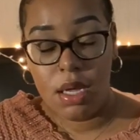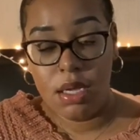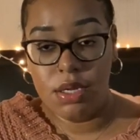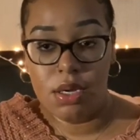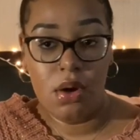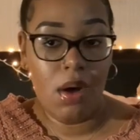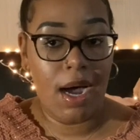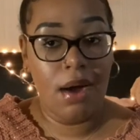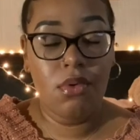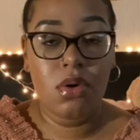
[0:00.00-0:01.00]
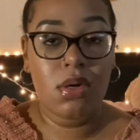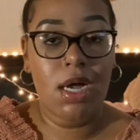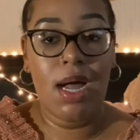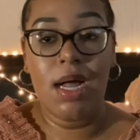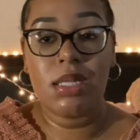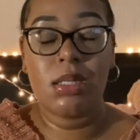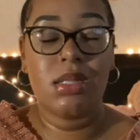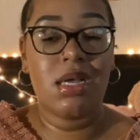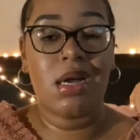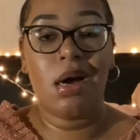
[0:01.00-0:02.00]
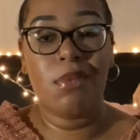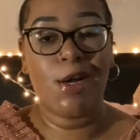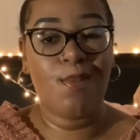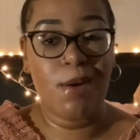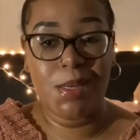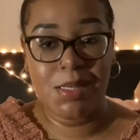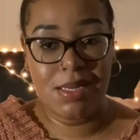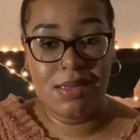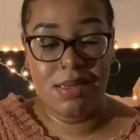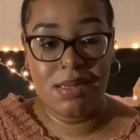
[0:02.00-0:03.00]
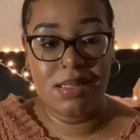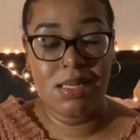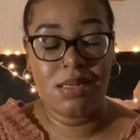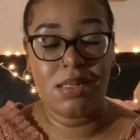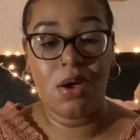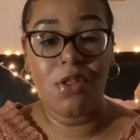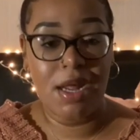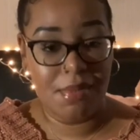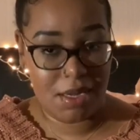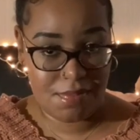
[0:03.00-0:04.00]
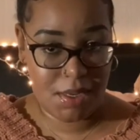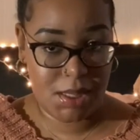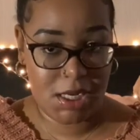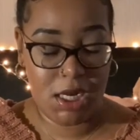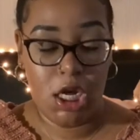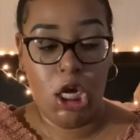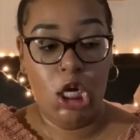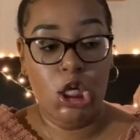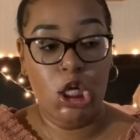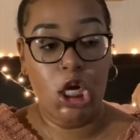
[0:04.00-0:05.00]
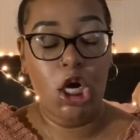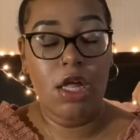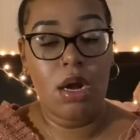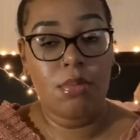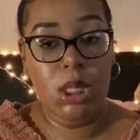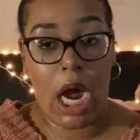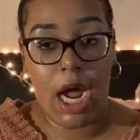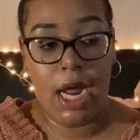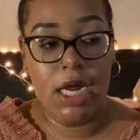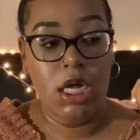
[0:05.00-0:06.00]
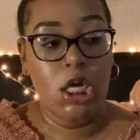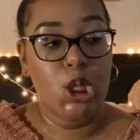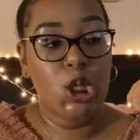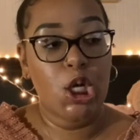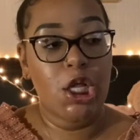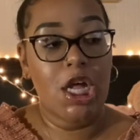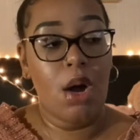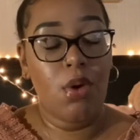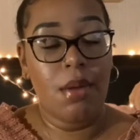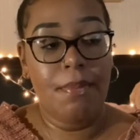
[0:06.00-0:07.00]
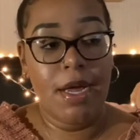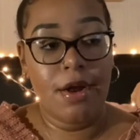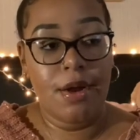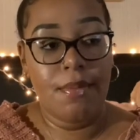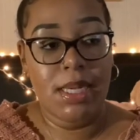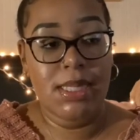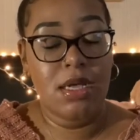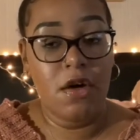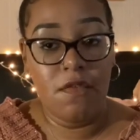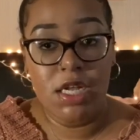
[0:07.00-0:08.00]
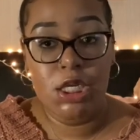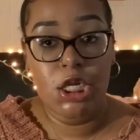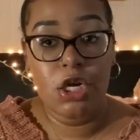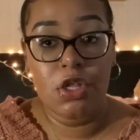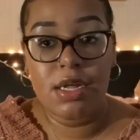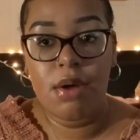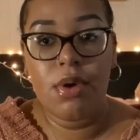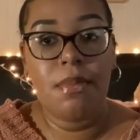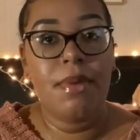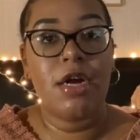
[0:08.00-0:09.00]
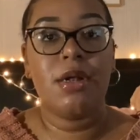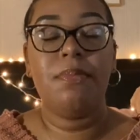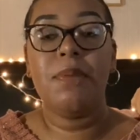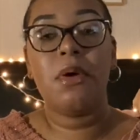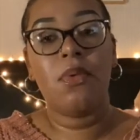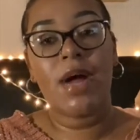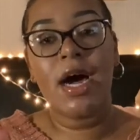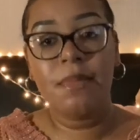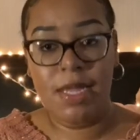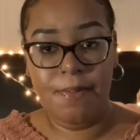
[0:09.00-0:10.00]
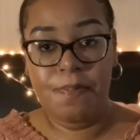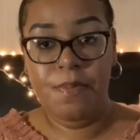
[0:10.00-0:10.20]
You know, I want God to think I'm a good person, to know that I'm a good person, to know that I'm trying, to know that I want to better myself, and to know that I want to better the people around me,